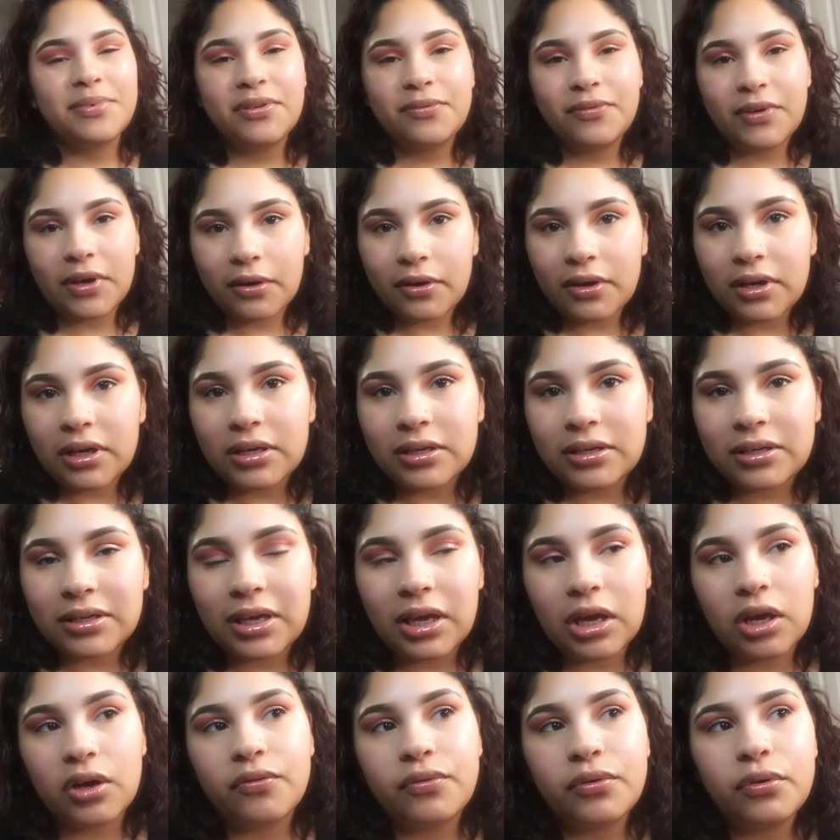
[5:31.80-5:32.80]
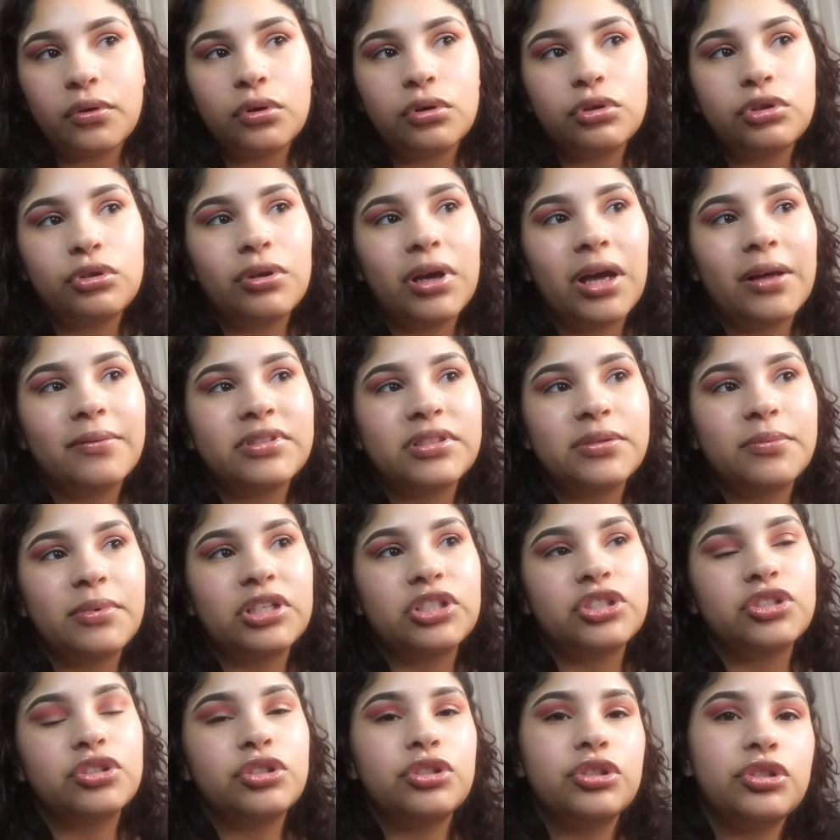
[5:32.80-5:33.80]
very careful. You have to make
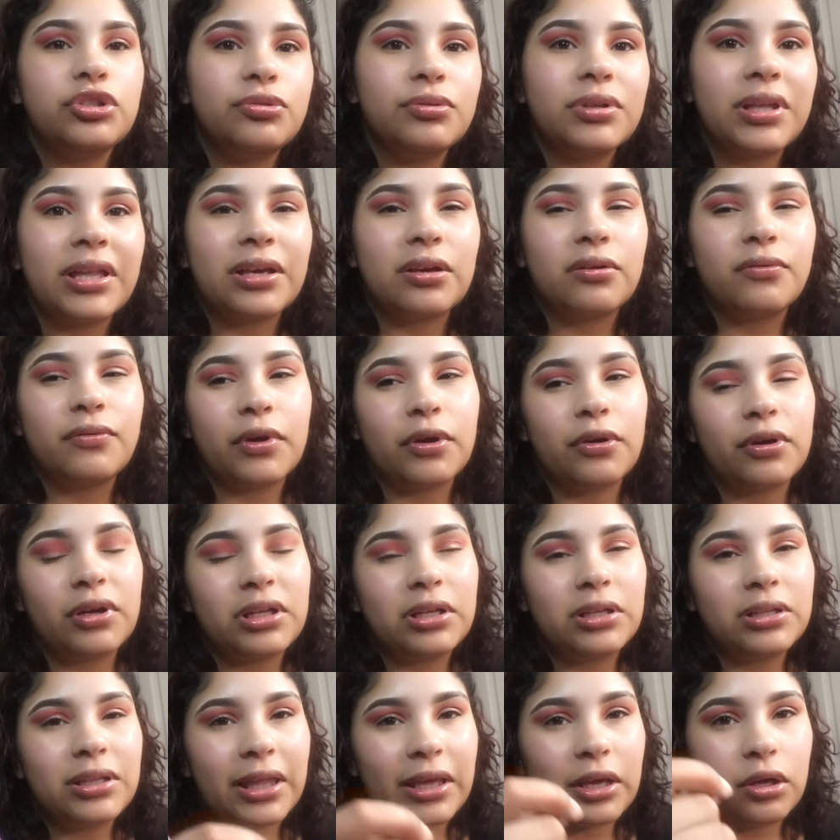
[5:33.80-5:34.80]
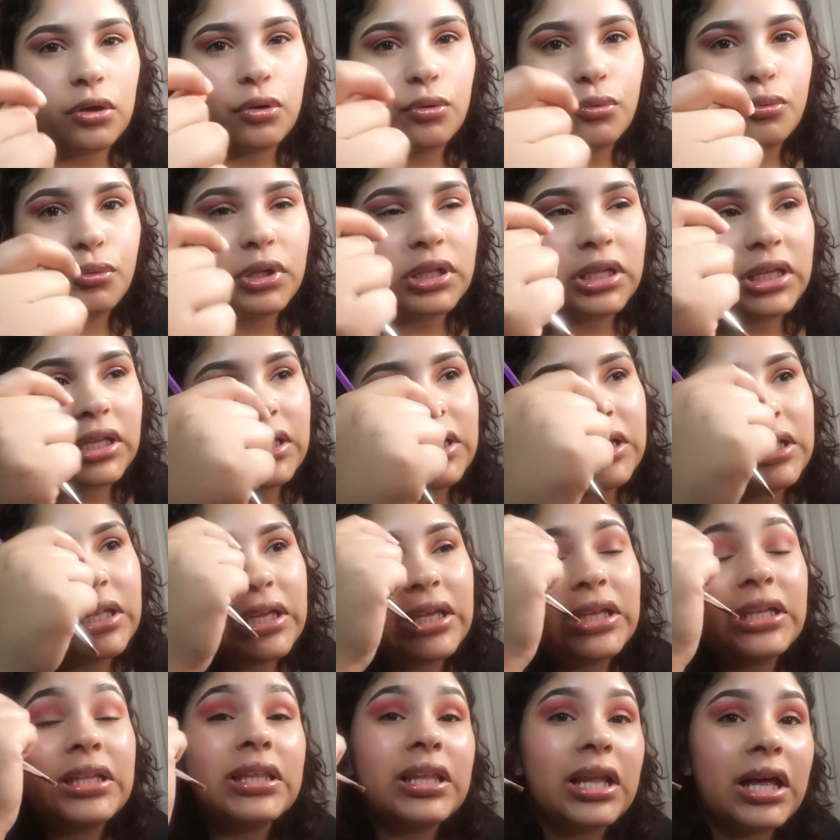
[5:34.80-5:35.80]
sure you do like a really
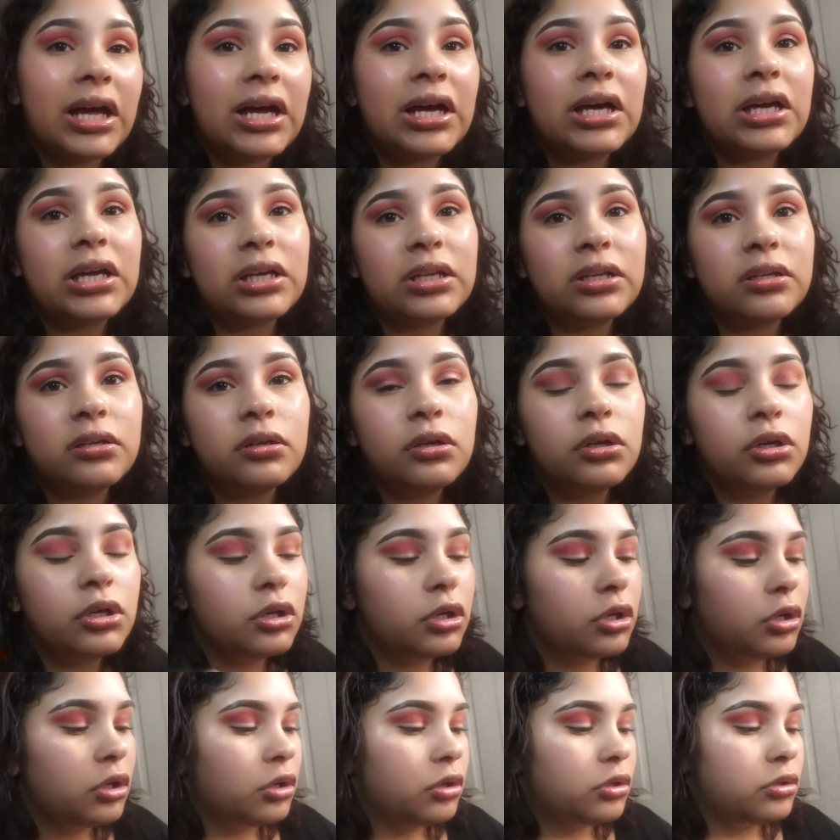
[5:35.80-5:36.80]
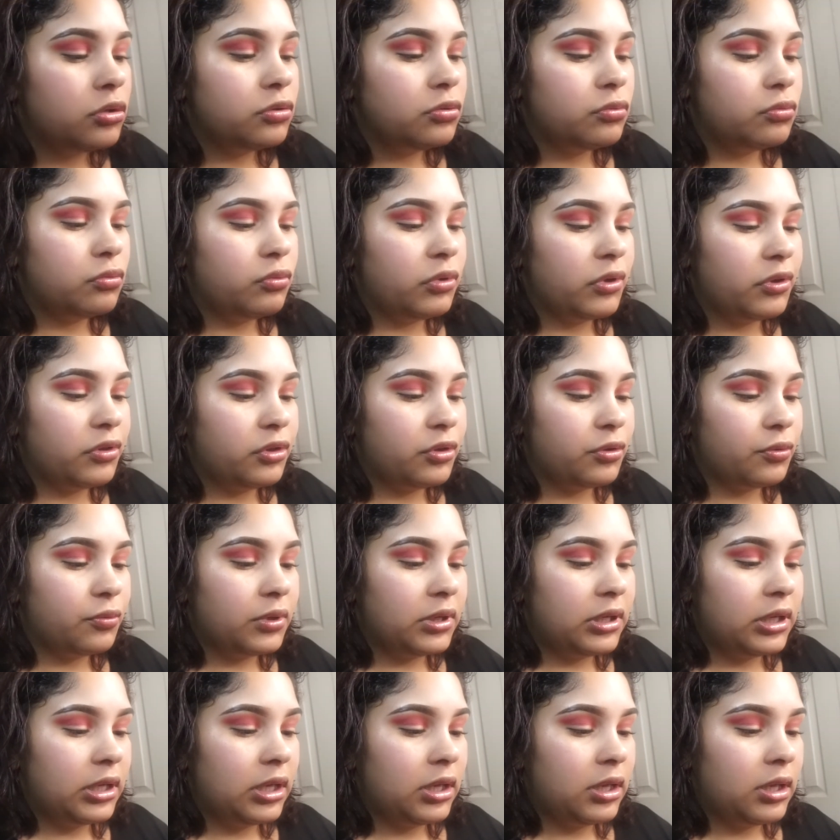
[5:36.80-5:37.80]
clean line with
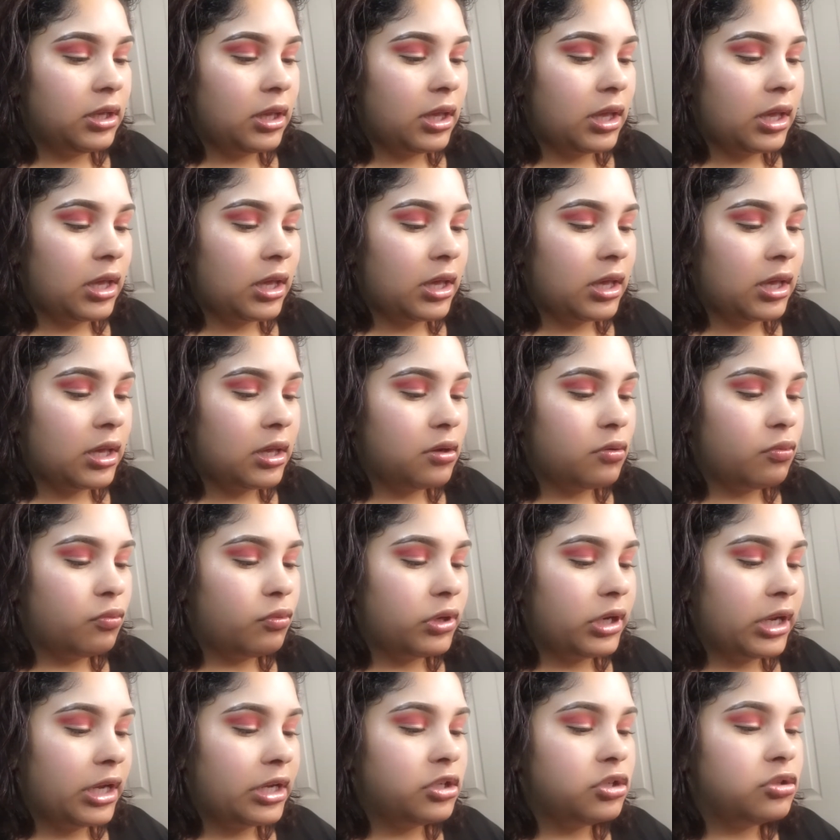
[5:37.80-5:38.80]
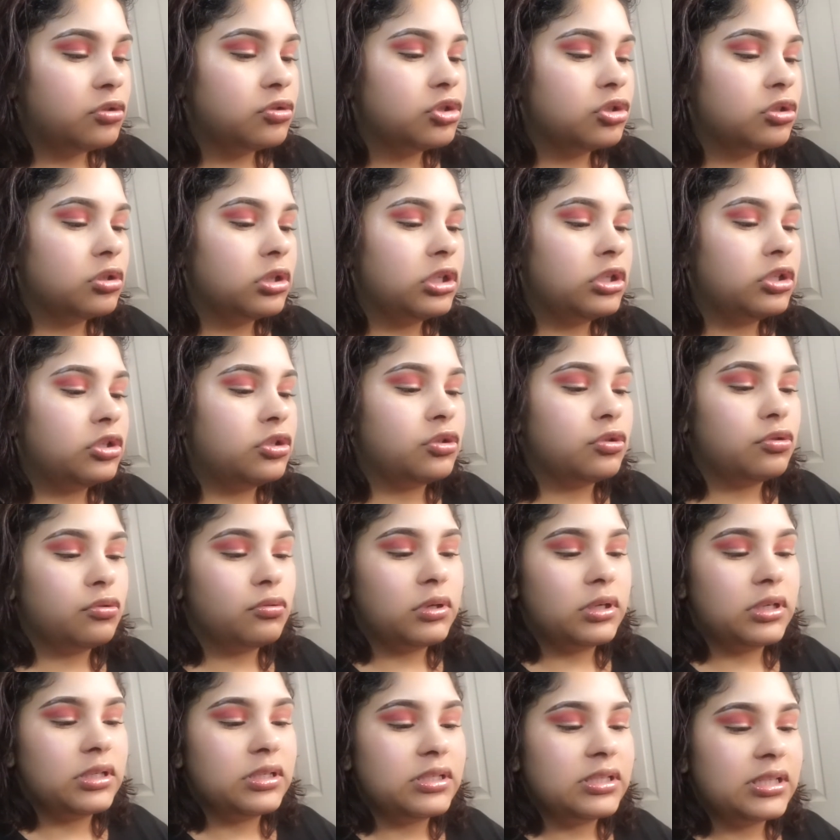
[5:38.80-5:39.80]
doing it. And what I usually do
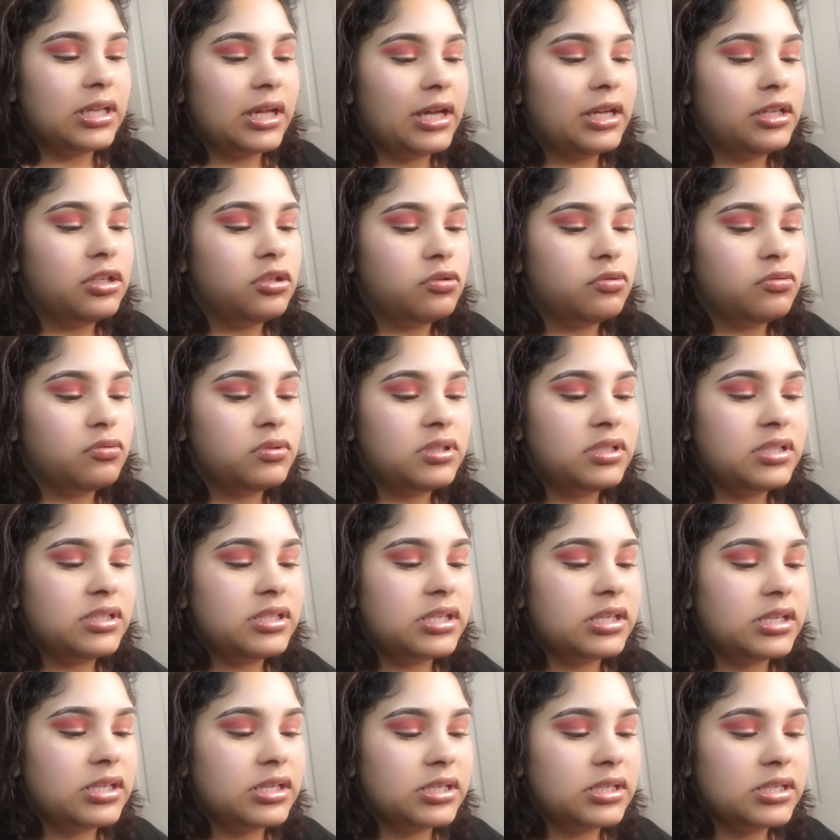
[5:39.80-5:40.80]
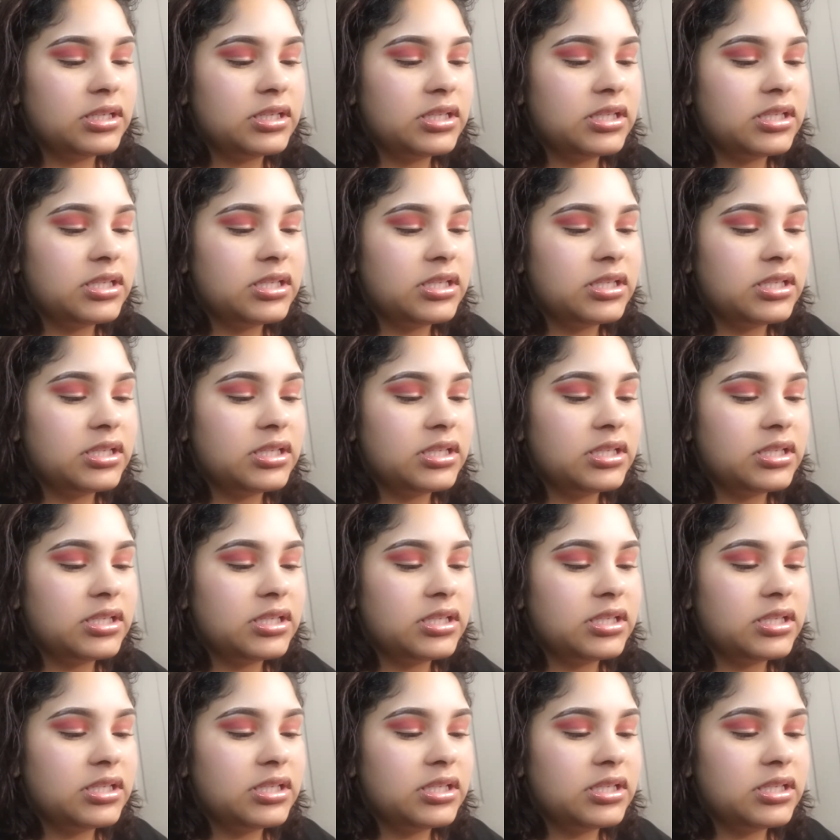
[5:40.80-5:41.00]
is I use this,